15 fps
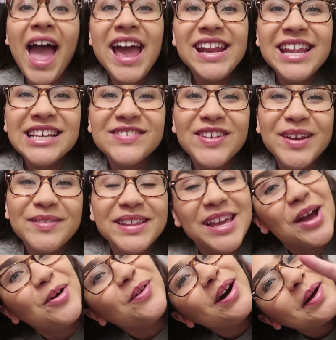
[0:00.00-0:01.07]
Hey Next
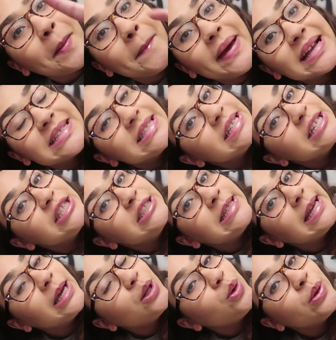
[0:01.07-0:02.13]
family, welcome back to the
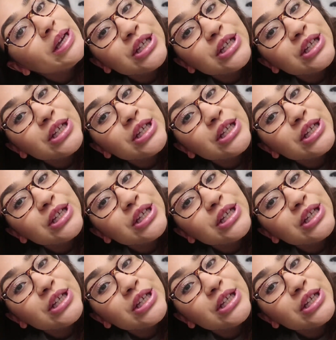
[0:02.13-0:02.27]
channel.